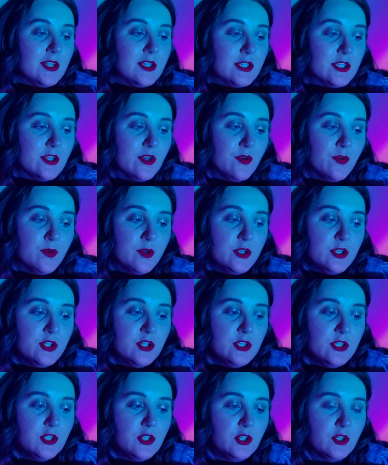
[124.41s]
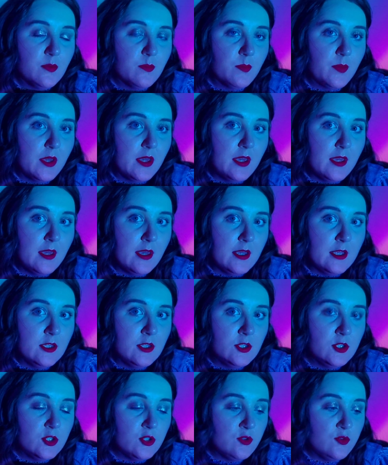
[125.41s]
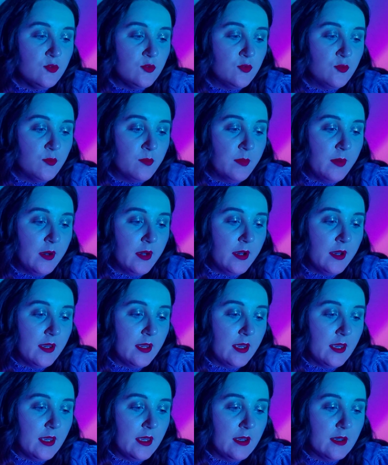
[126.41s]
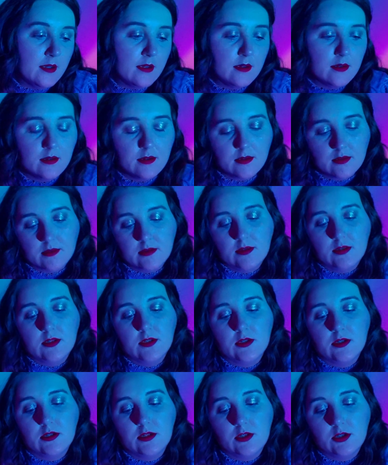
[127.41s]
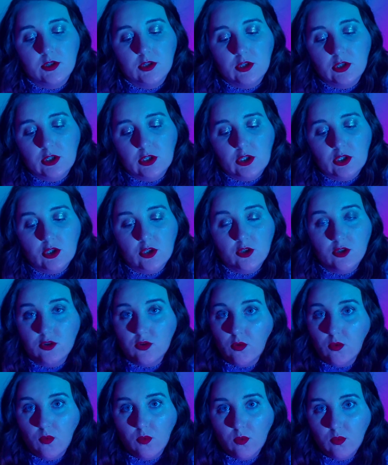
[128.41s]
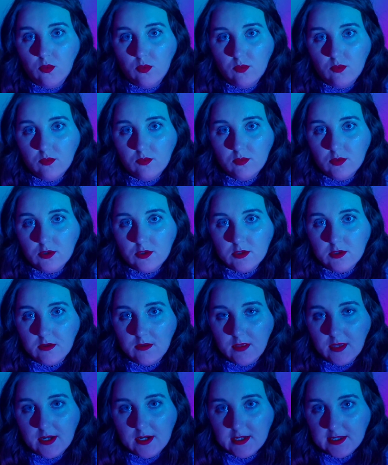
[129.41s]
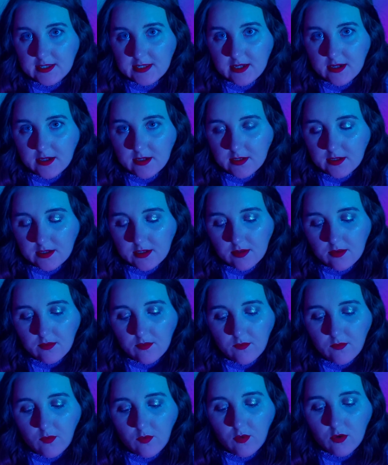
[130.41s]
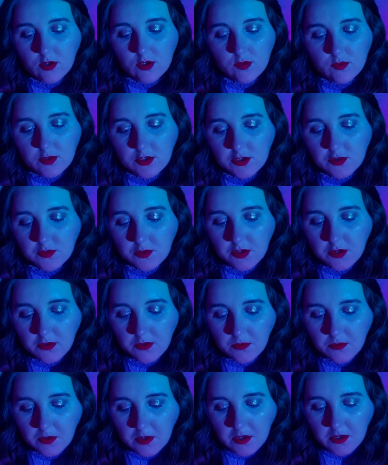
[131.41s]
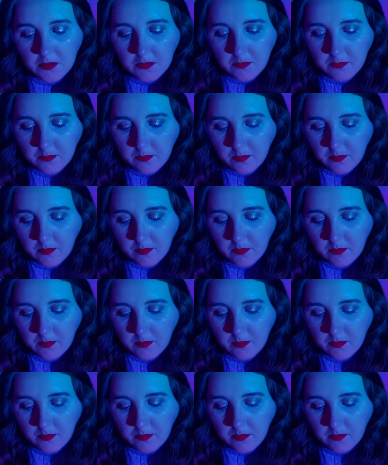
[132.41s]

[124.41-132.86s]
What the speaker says: So just jumping into my goals that I set for 2023,